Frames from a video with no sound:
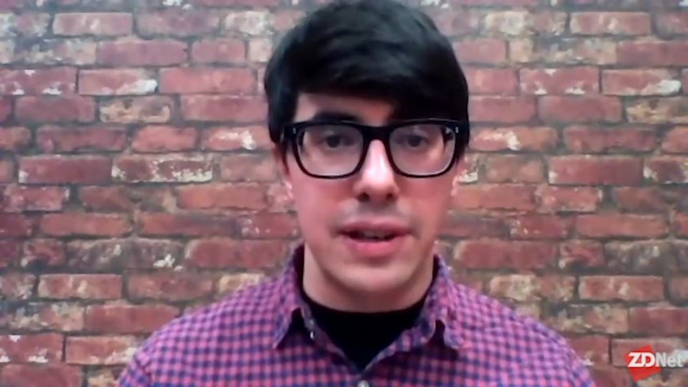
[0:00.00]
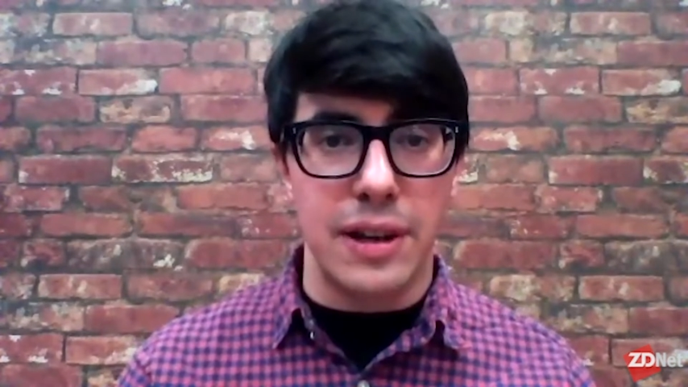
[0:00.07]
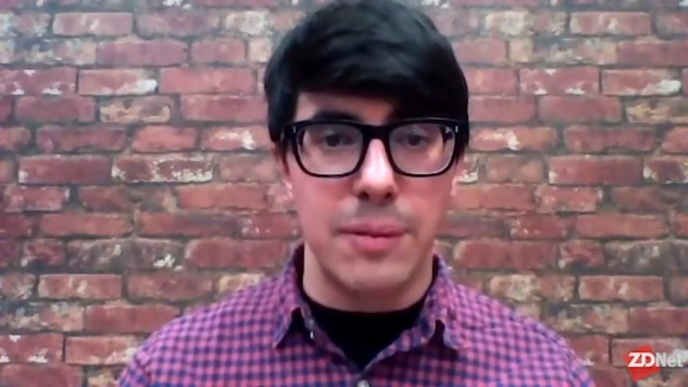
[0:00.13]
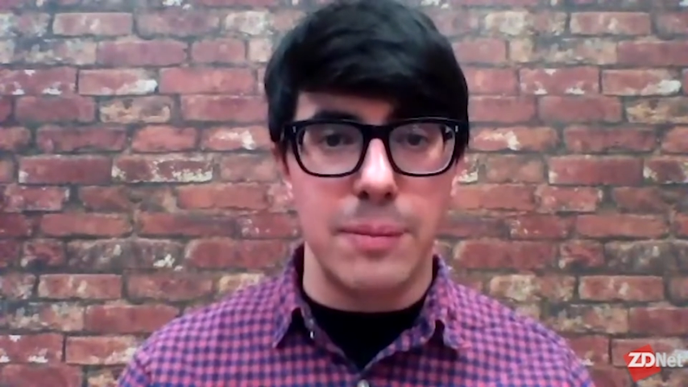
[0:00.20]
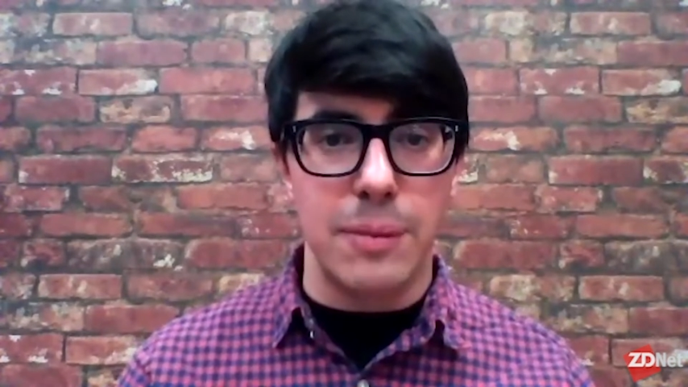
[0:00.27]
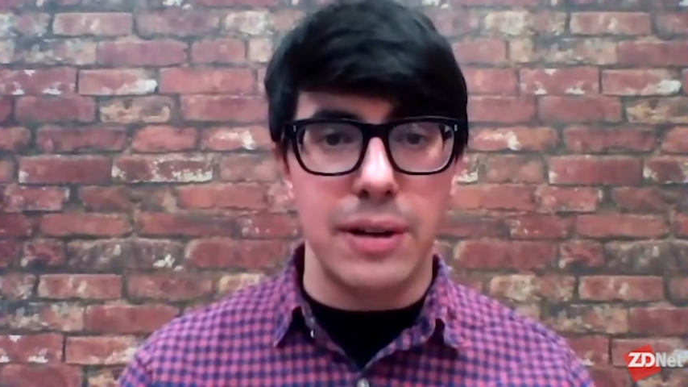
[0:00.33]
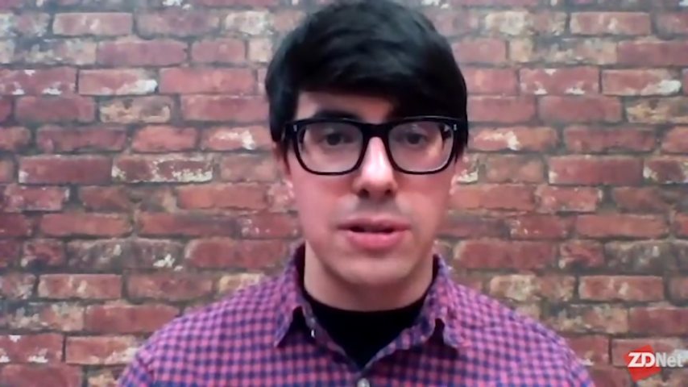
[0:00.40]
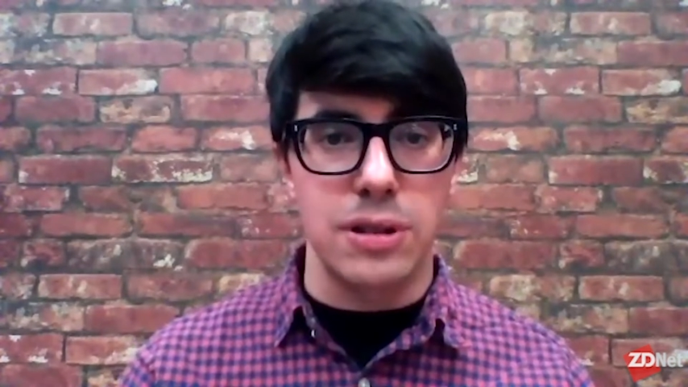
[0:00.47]
You know,
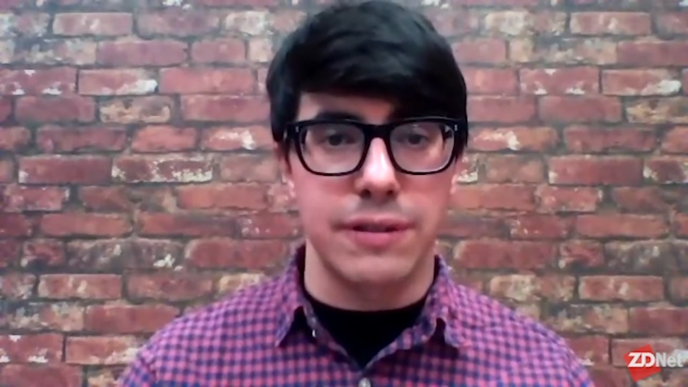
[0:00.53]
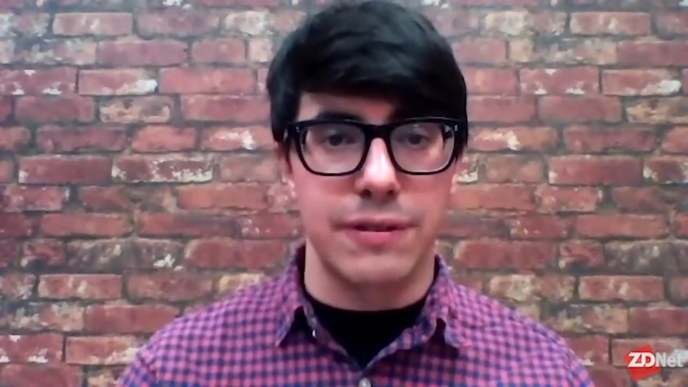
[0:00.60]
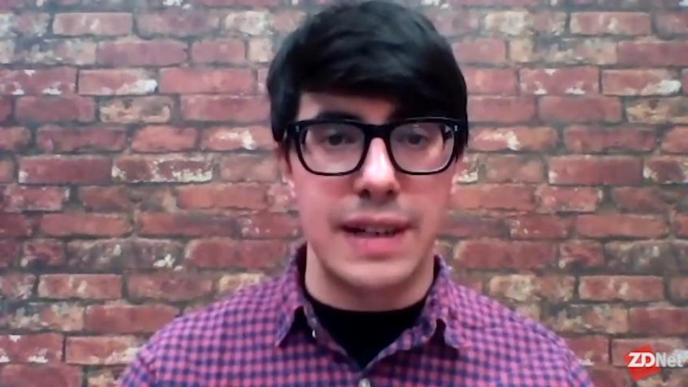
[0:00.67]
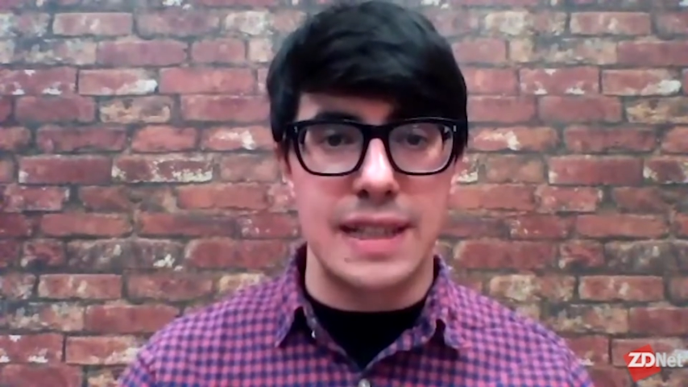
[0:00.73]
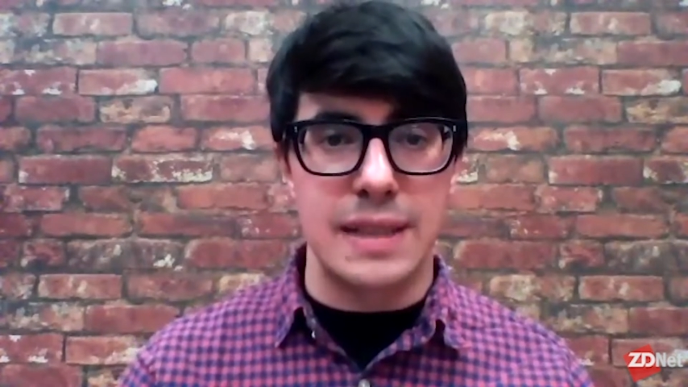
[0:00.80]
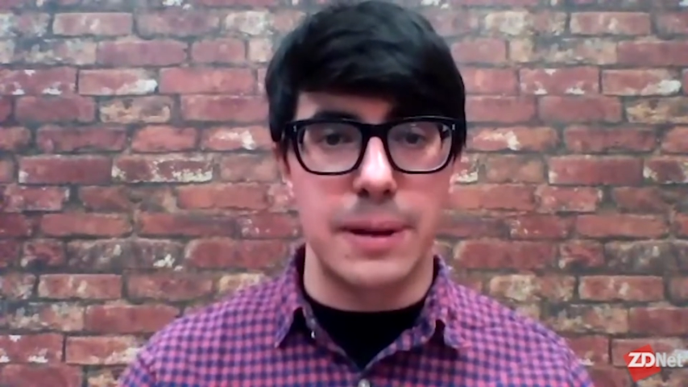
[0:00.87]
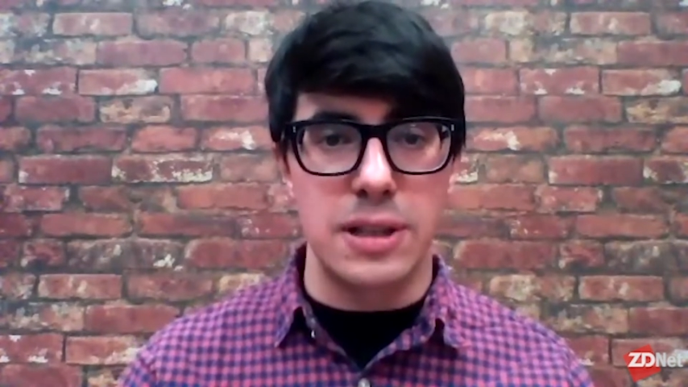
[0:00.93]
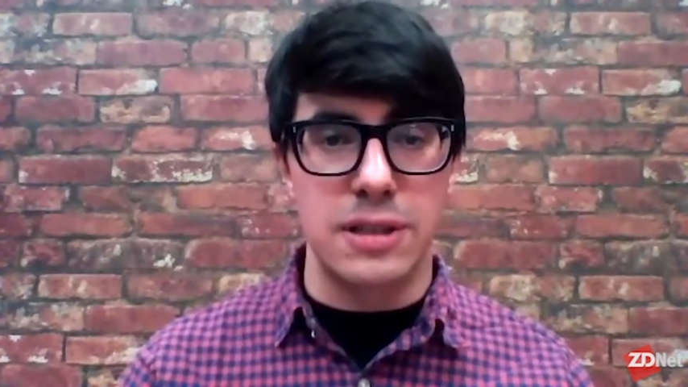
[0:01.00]
Microsoft
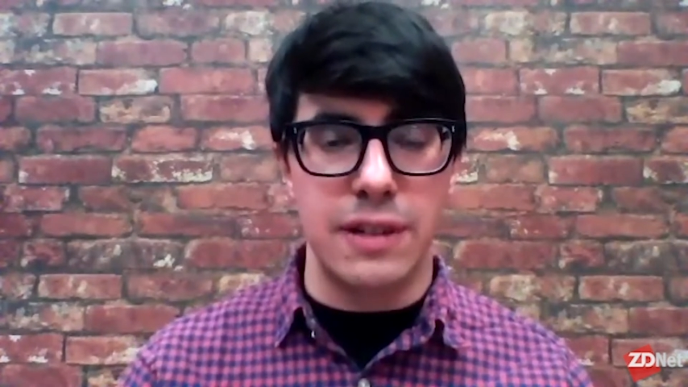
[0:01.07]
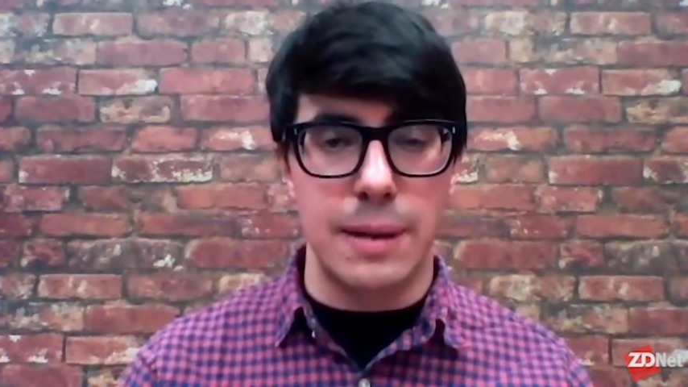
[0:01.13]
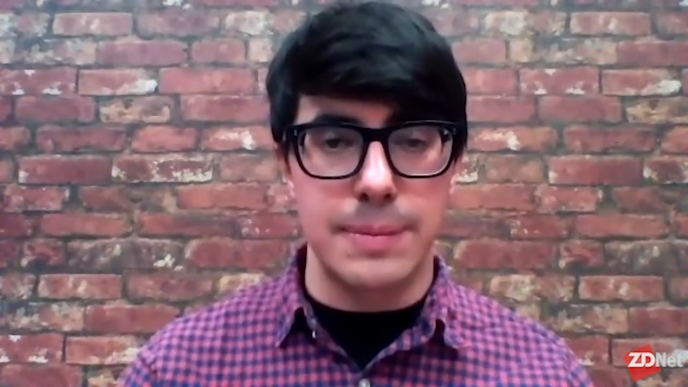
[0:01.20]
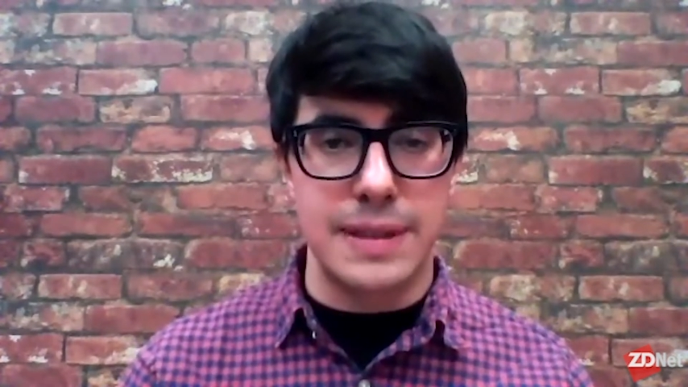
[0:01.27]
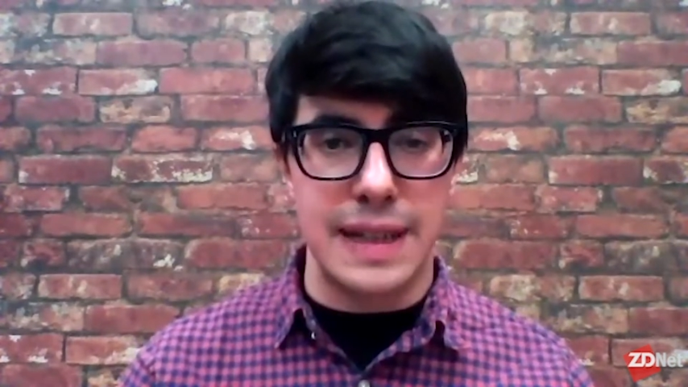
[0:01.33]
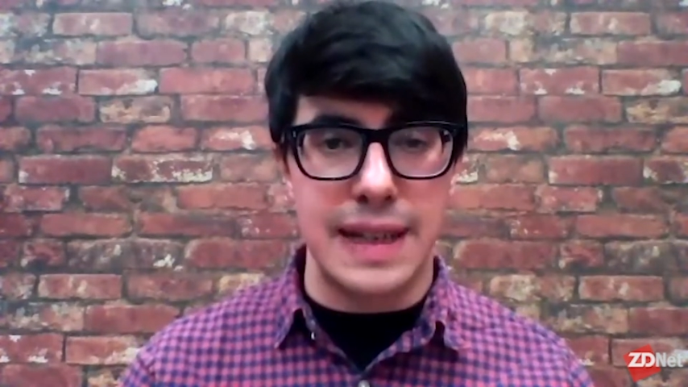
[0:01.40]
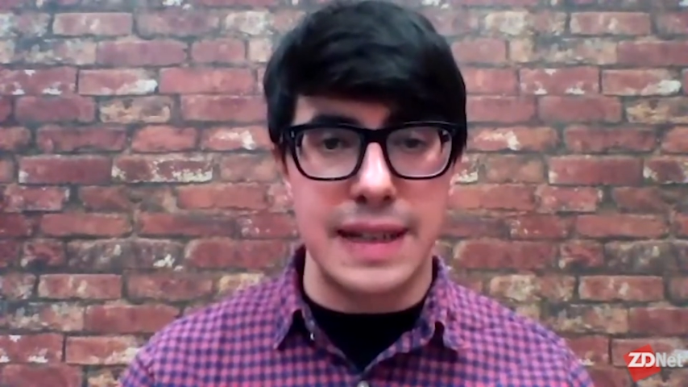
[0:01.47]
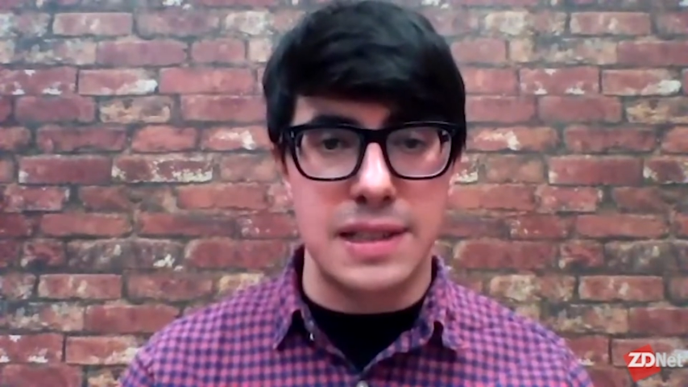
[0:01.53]
release a bunch of
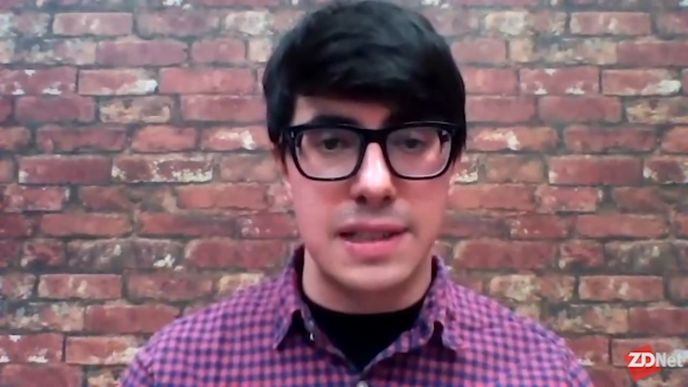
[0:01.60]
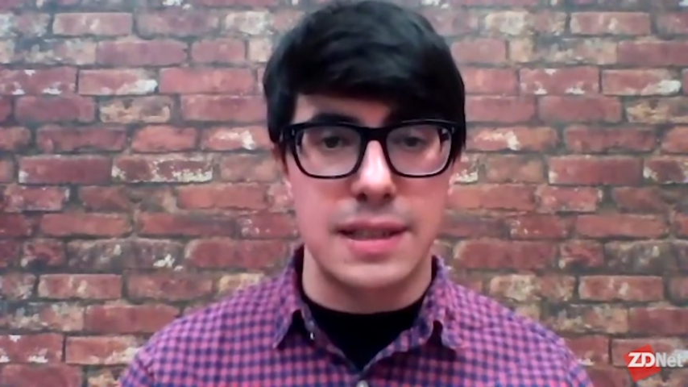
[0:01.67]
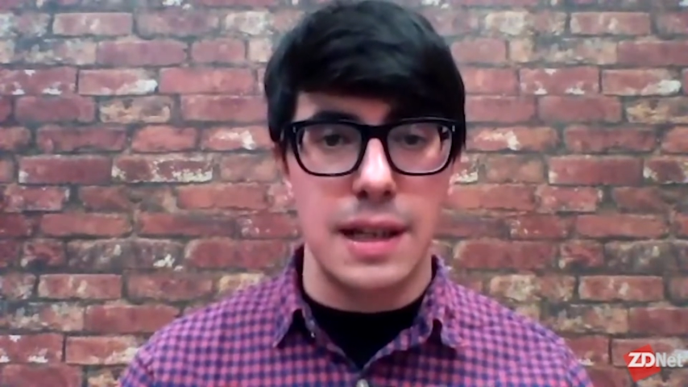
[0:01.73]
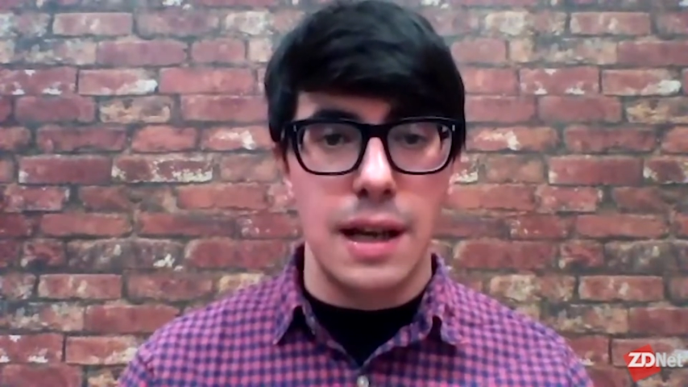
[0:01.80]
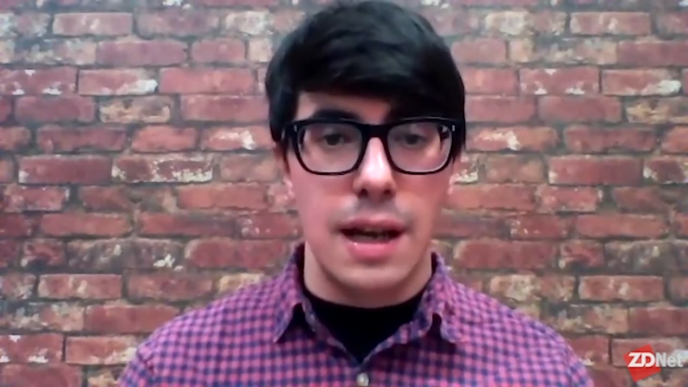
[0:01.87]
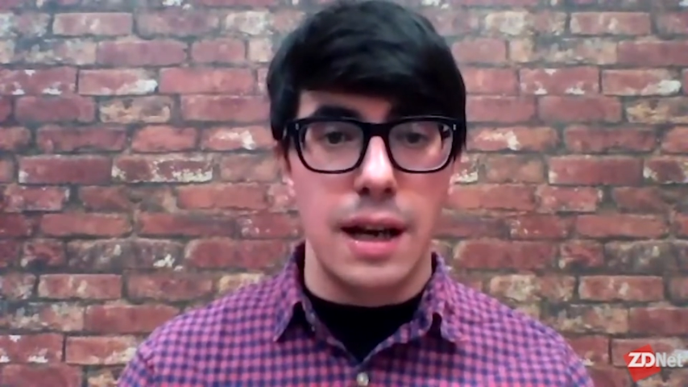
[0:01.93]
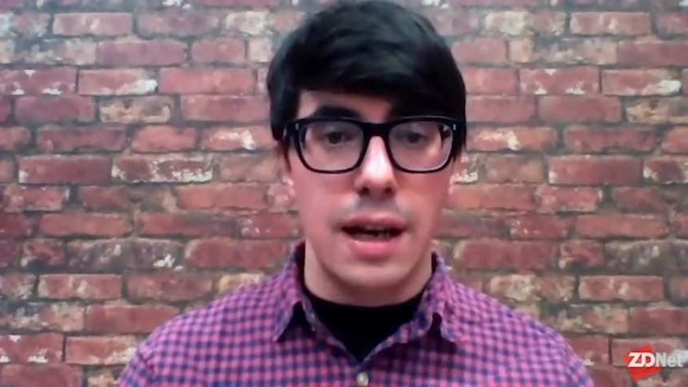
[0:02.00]
updates.